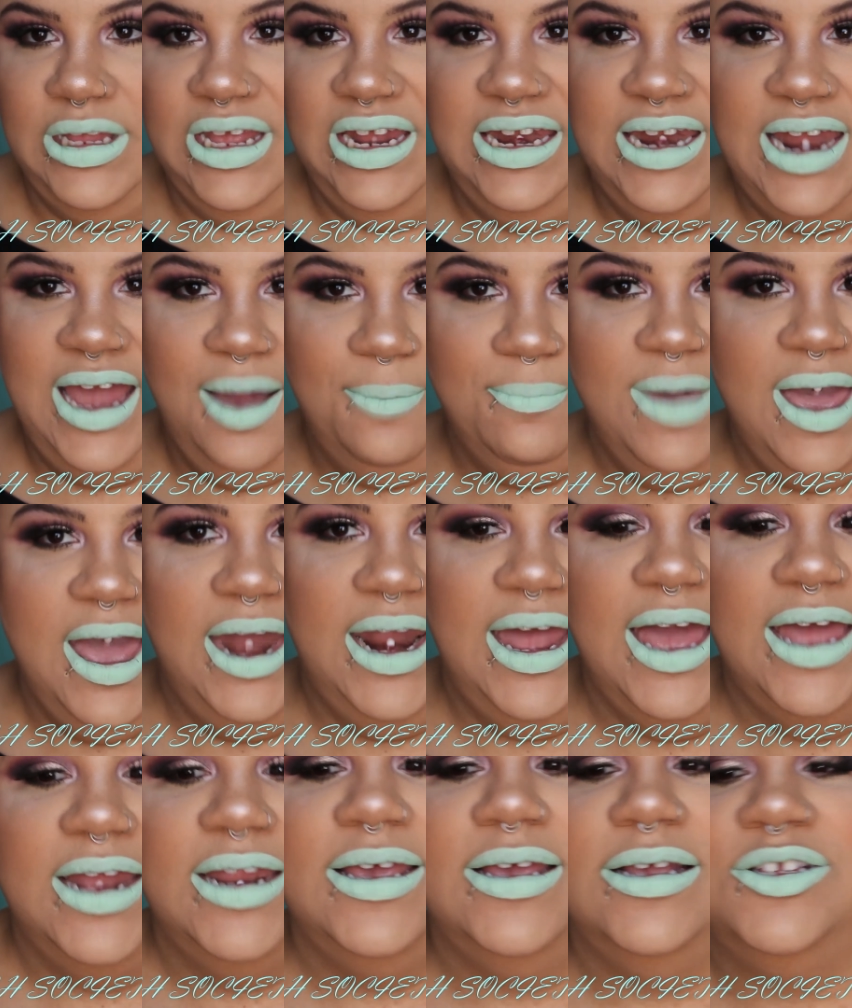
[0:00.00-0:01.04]
not mad
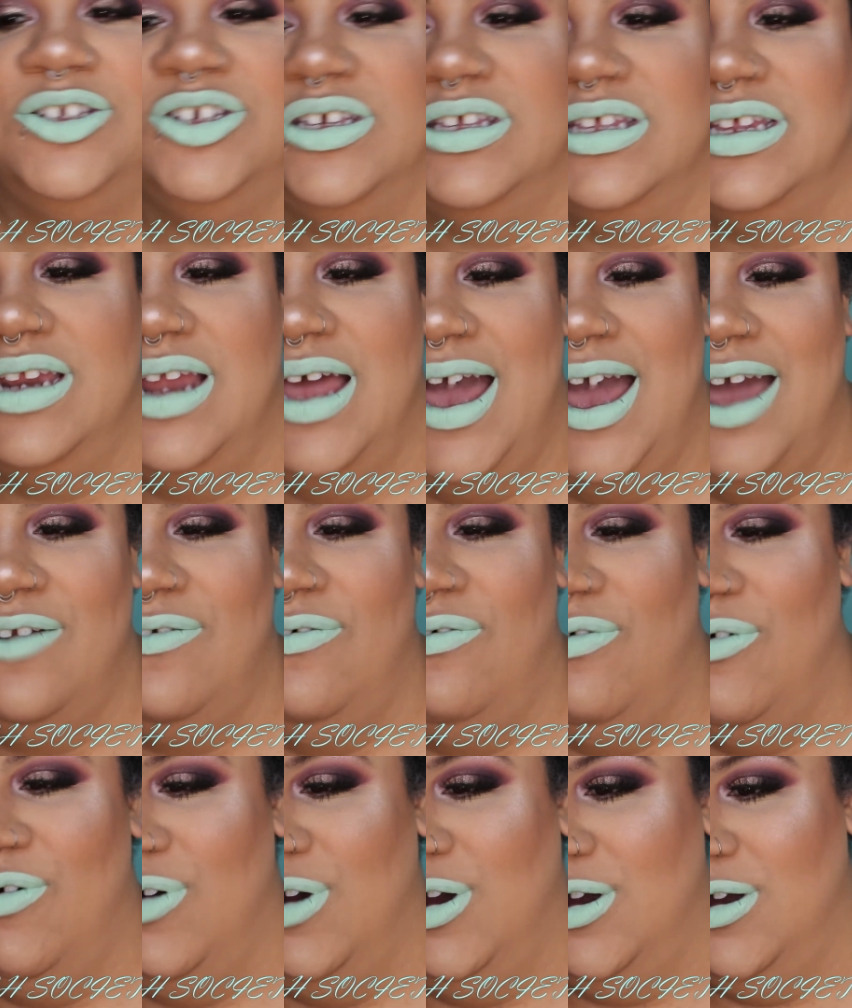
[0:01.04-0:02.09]
at it, just not
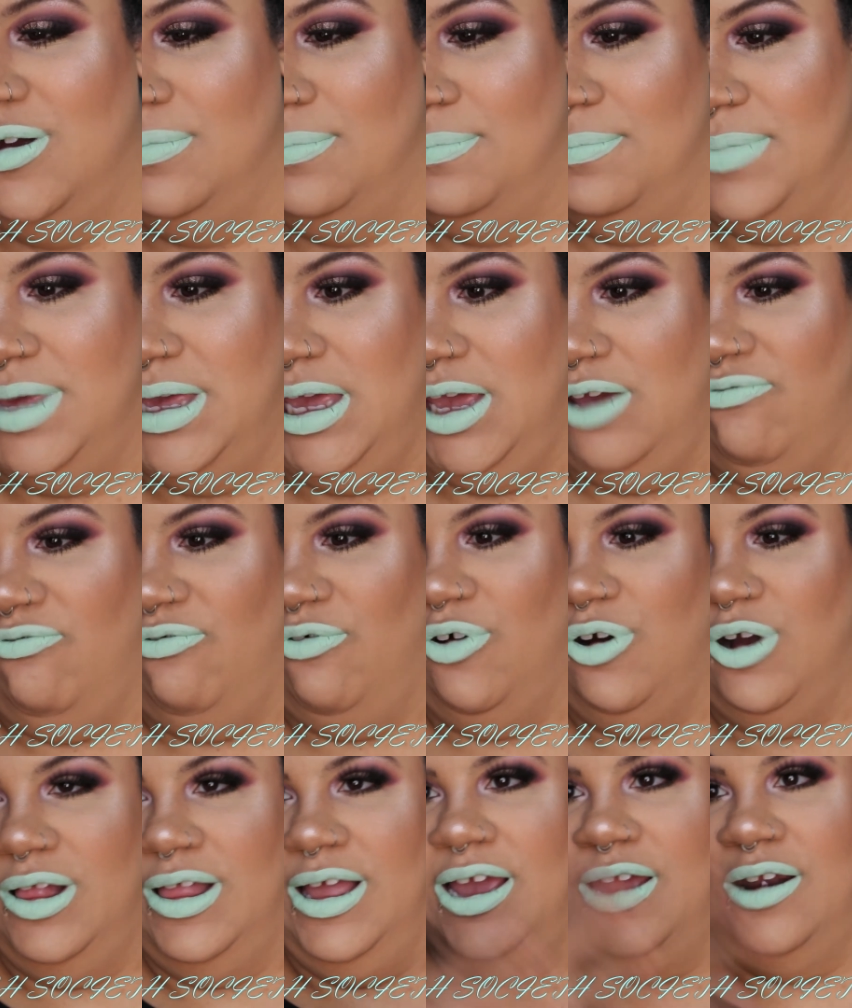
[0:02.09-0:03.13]
for me
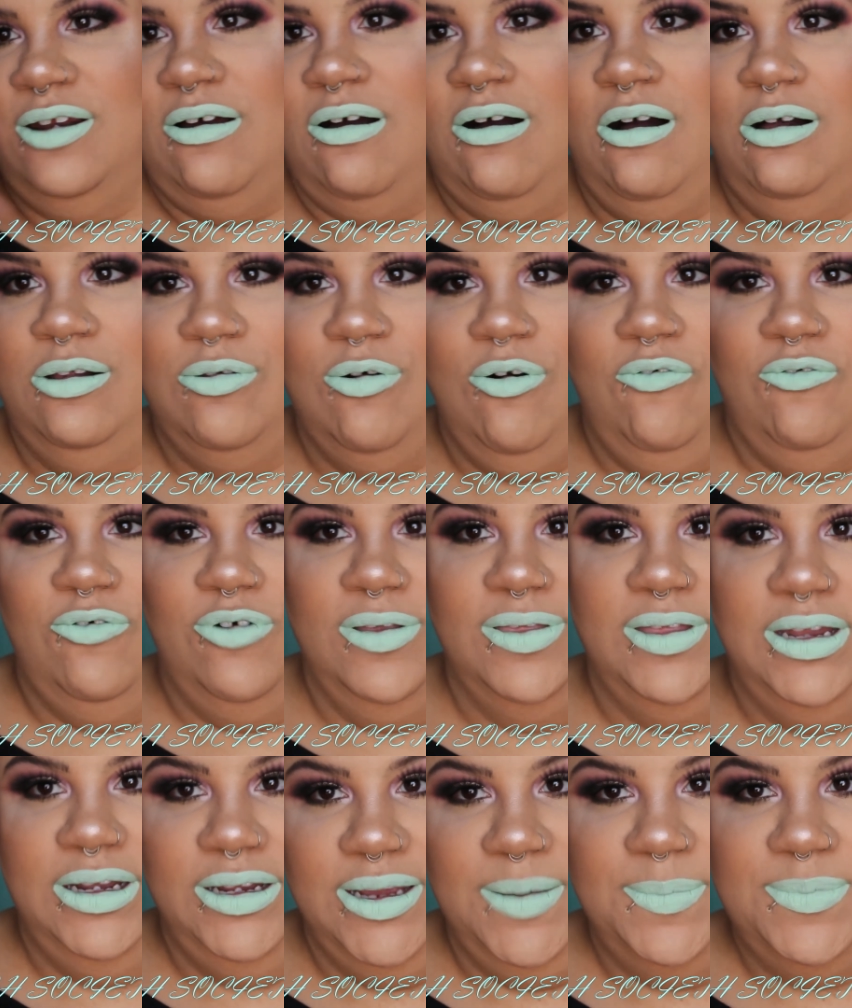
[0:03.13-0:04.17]
for like an all over
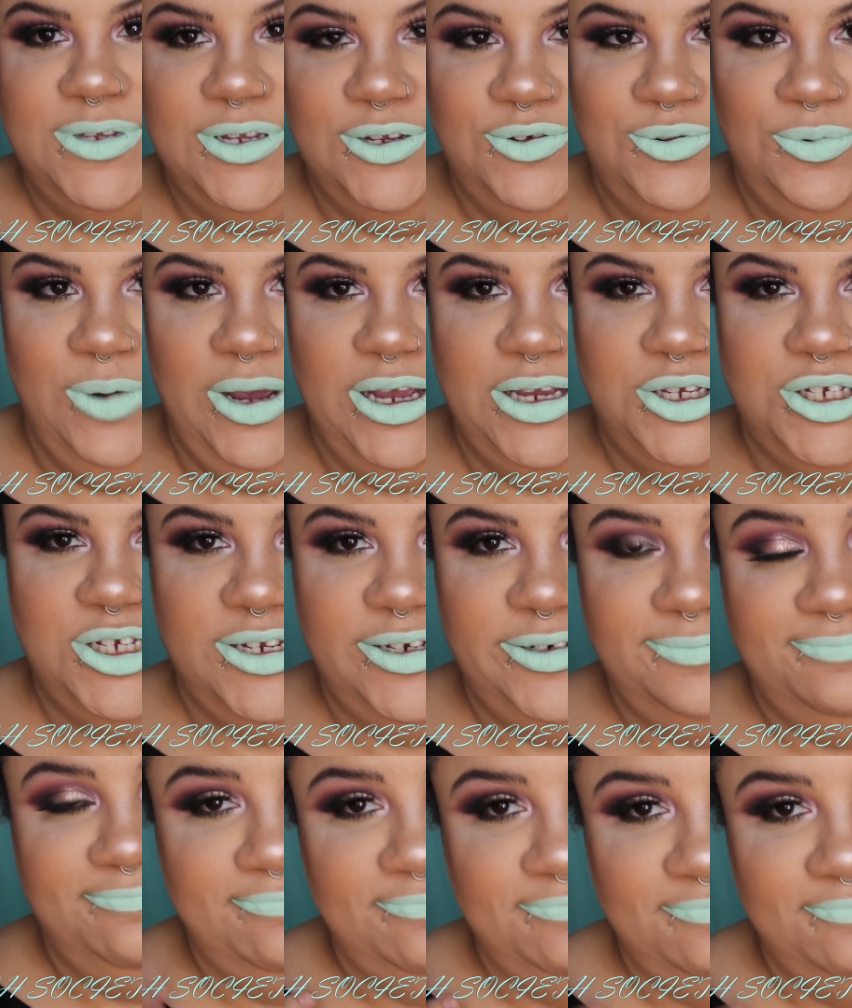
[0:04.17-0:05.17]
the lip situation.